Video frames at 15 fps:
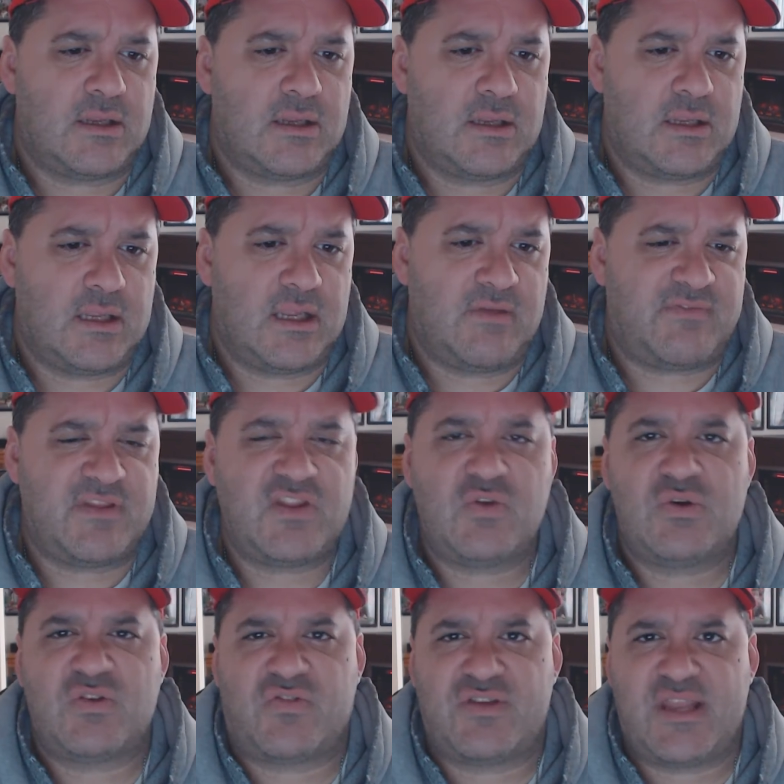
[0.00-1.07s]
if they're doing
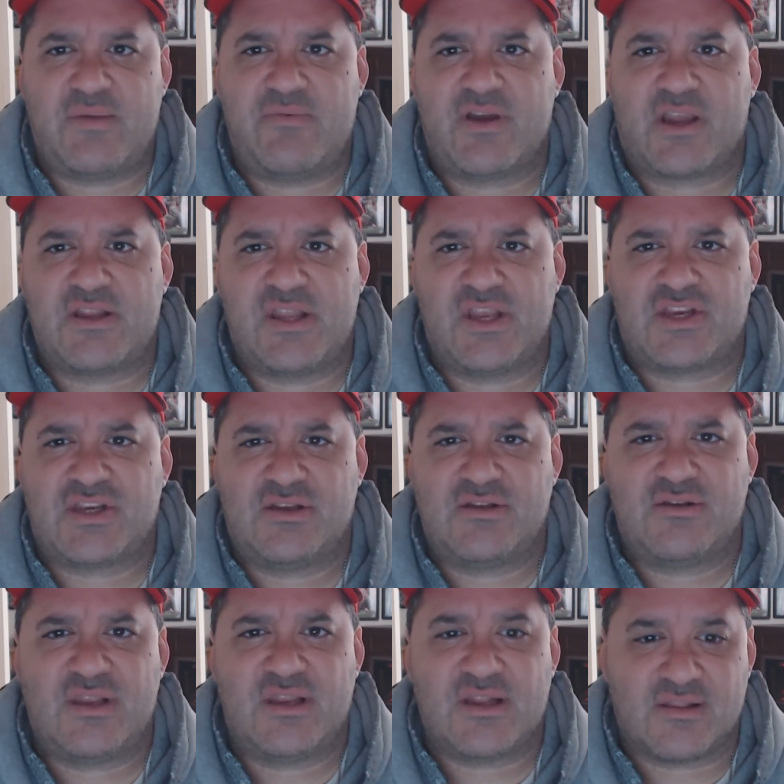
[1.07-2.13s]
this for name
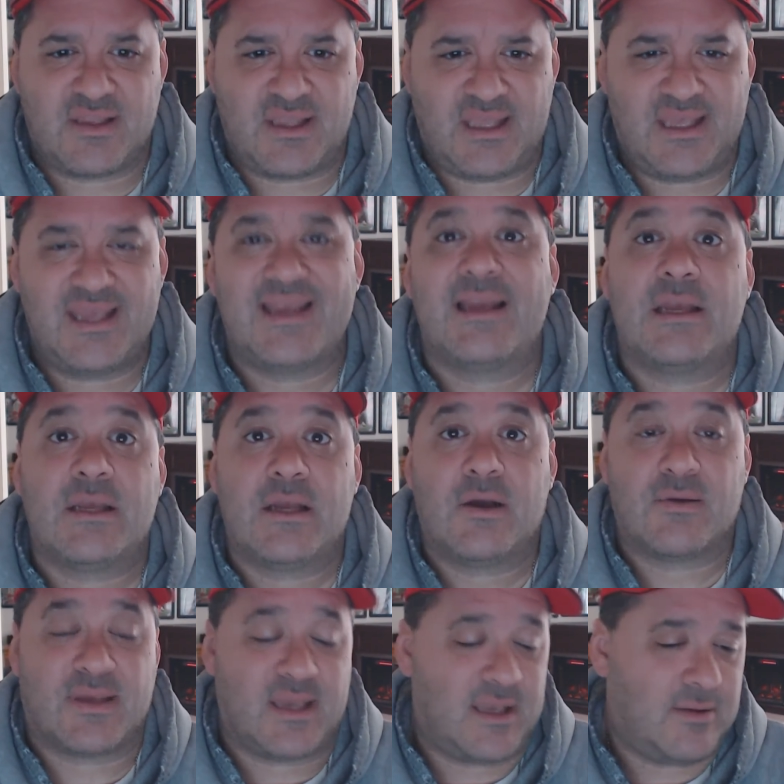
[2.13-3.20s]
recognition in the league,
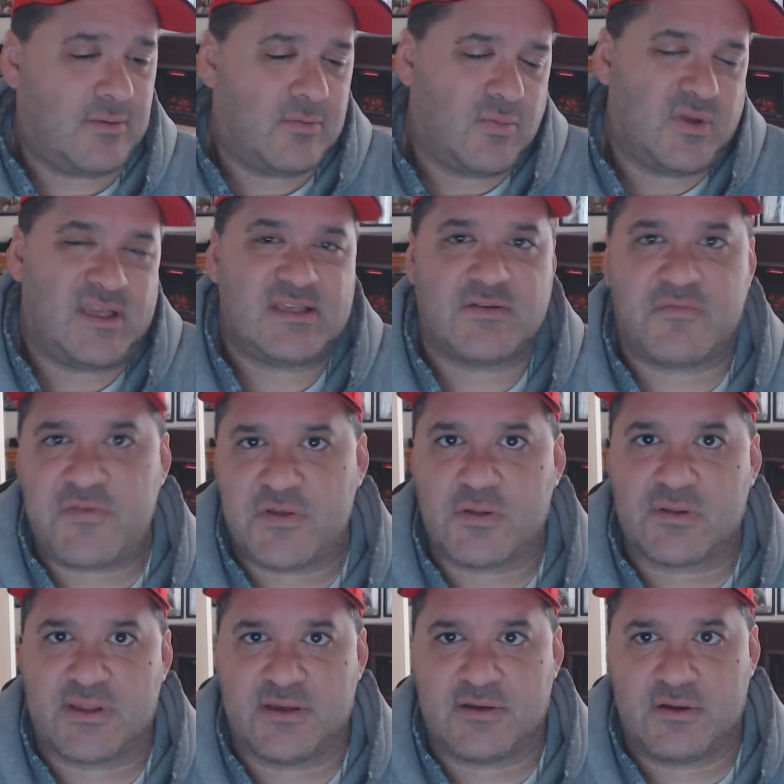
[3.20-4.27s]
okay, well, he's a
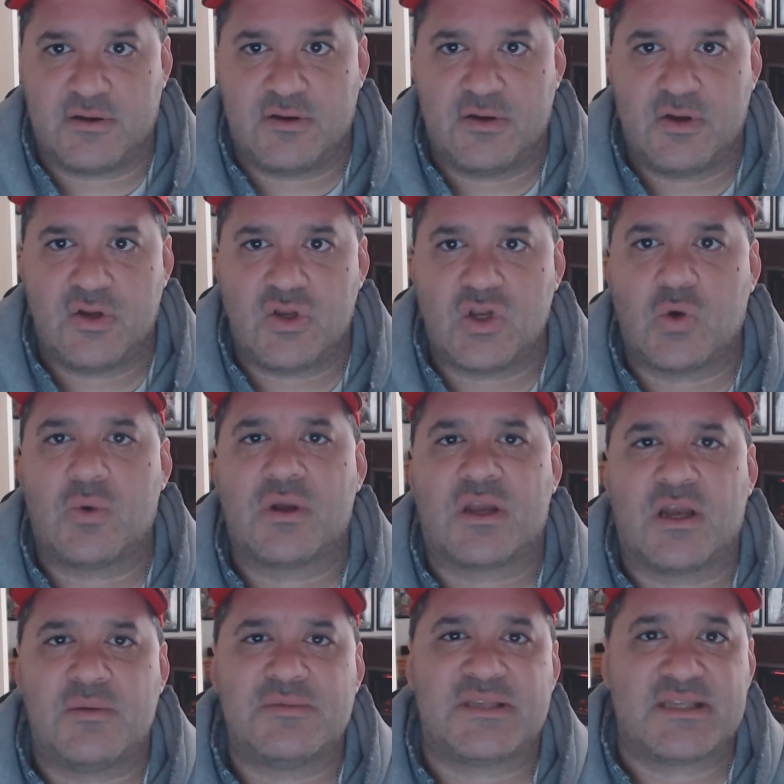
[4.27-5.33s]
field goal kicker. No one
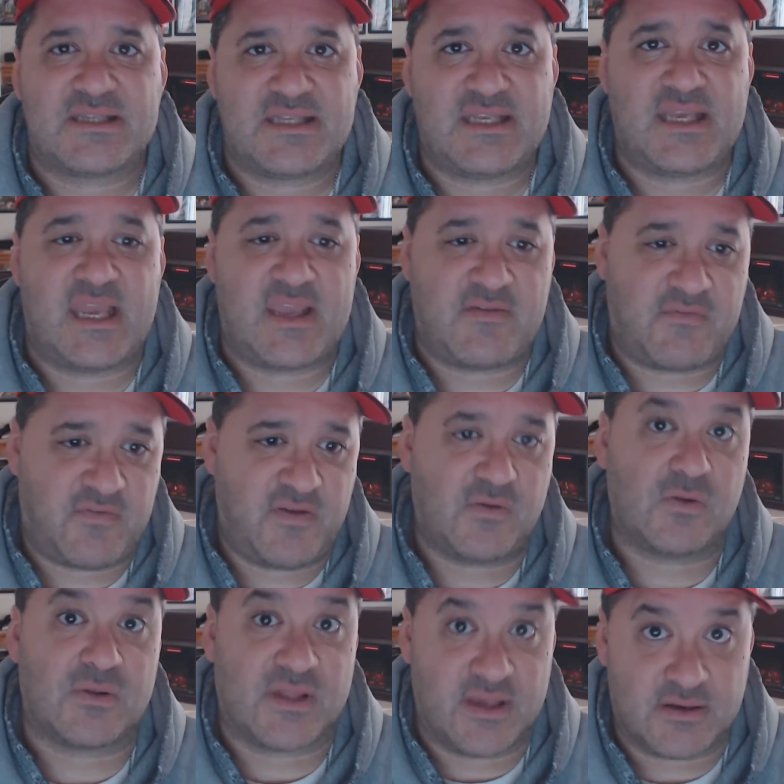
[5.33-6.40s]
comes to see a field
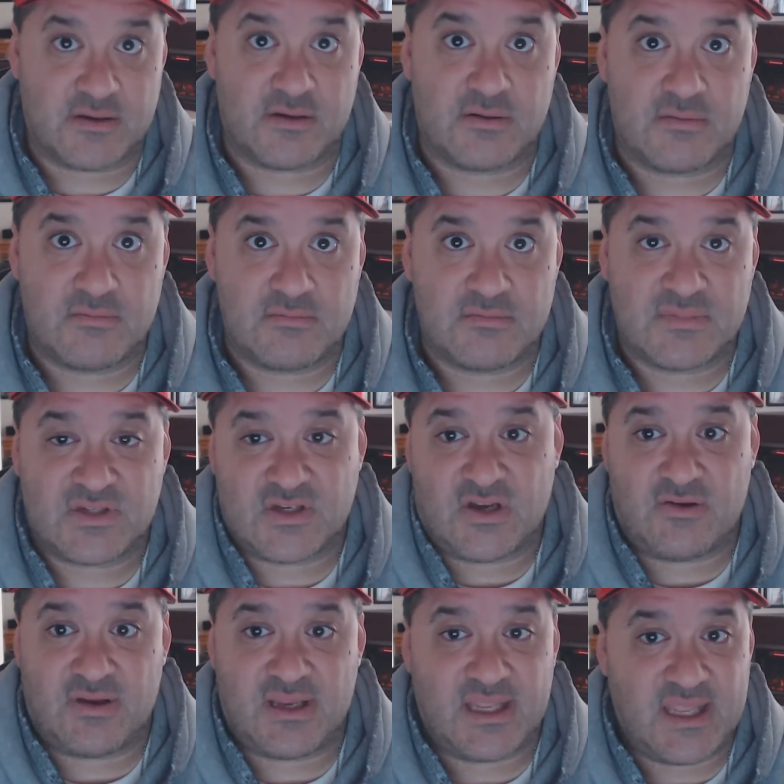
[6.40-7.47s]
goal kicker.
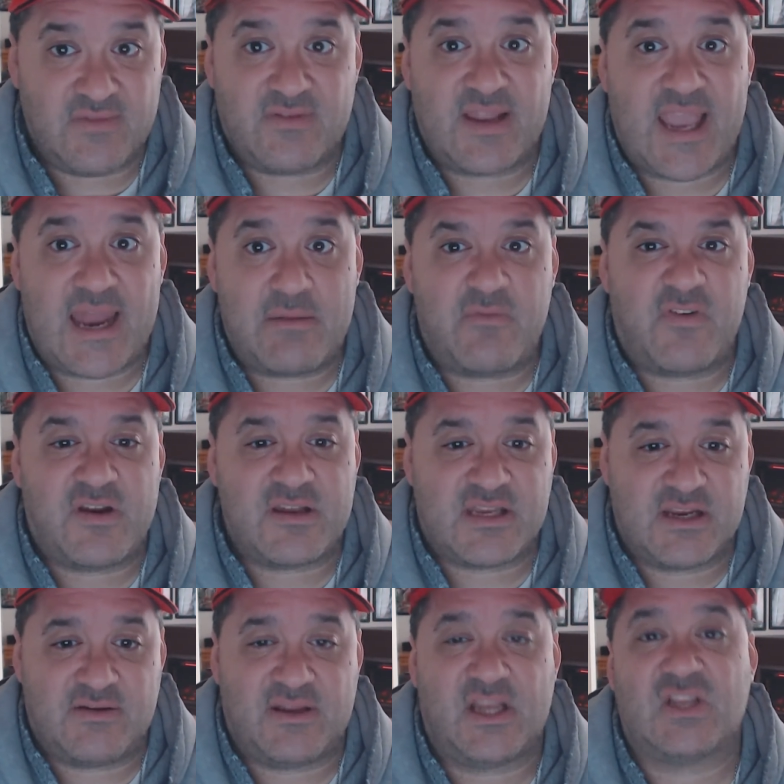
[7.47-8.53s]
Sorry. Even Adam
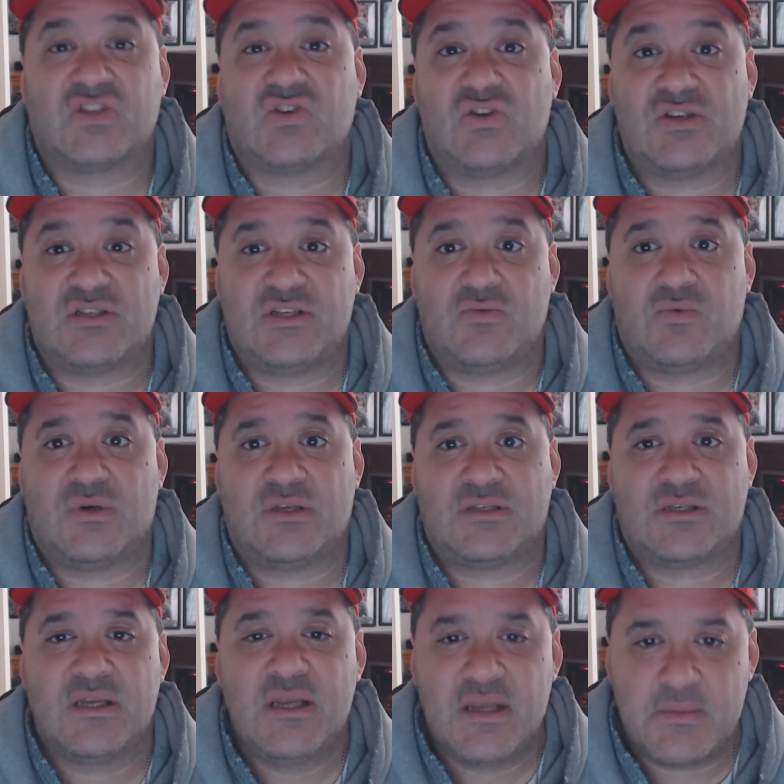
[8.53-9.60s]
Vinatieri, as good as he
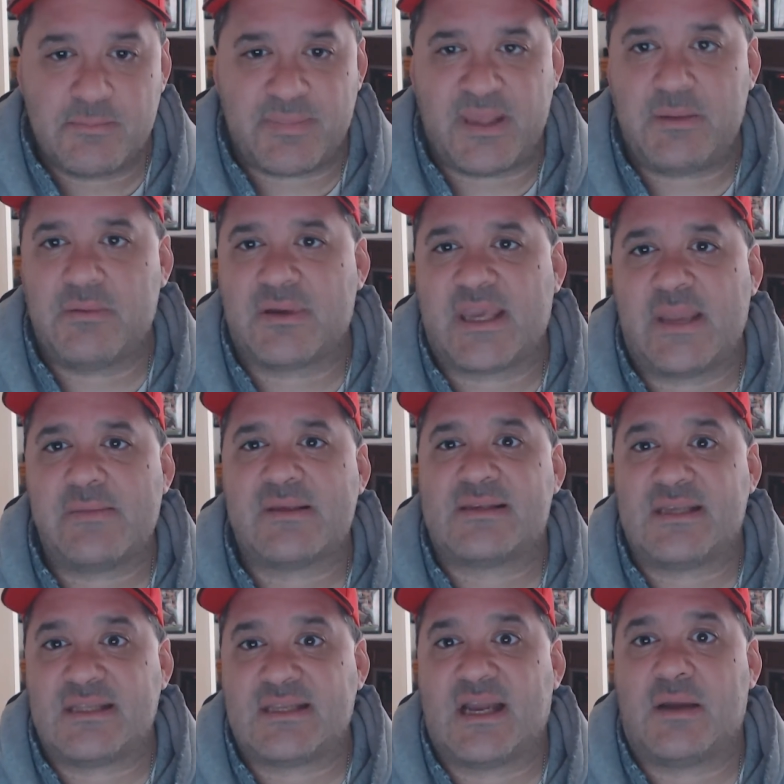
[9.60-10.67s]
was, people came to
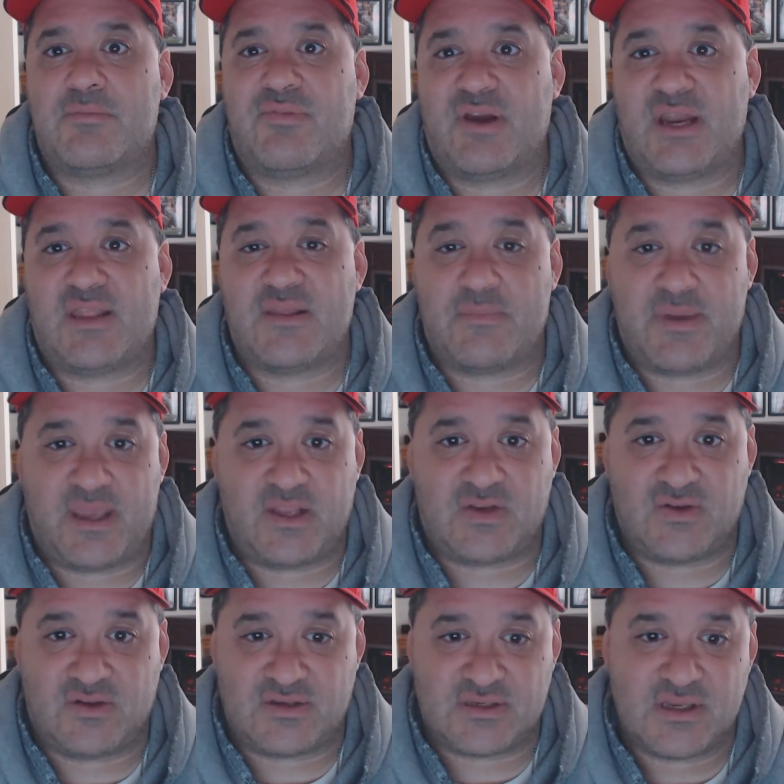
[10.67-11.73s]
see Tom Brady and the
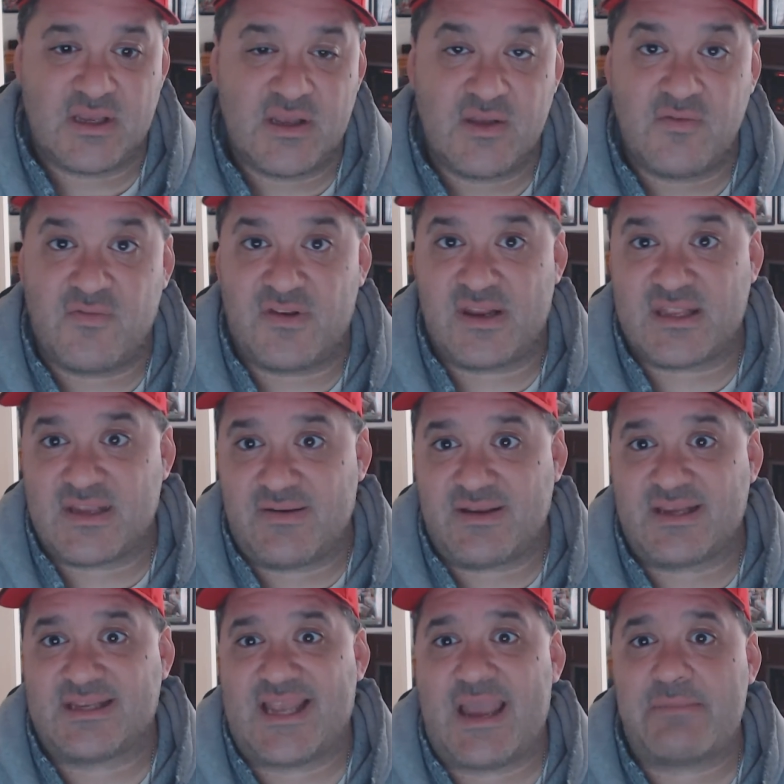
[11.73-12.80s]
Patriots. Vinatieri
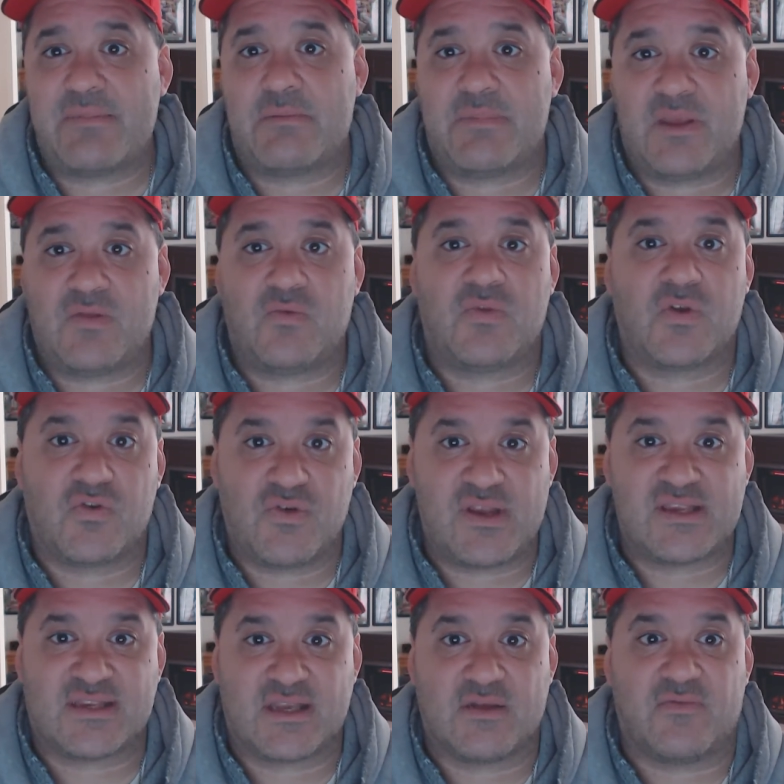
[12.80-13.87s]
just happened to be the
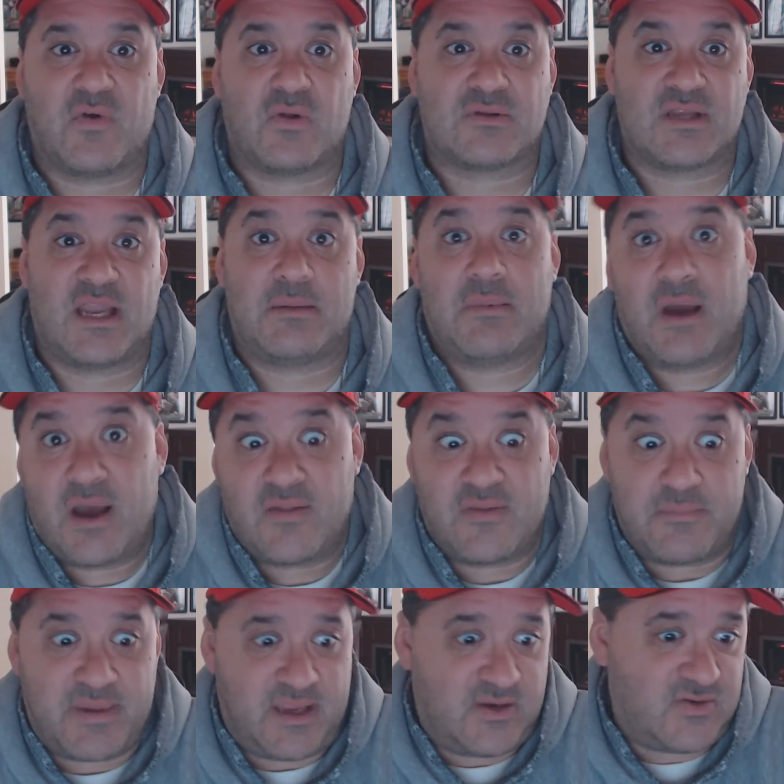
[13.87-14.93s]
greatest kicker of all time on the
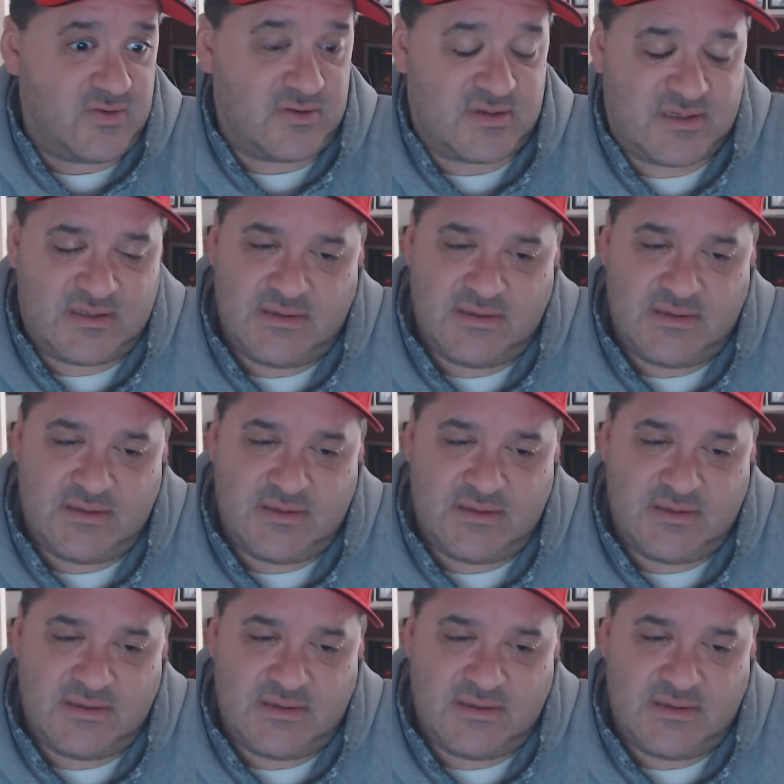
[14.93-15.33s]
Patriots.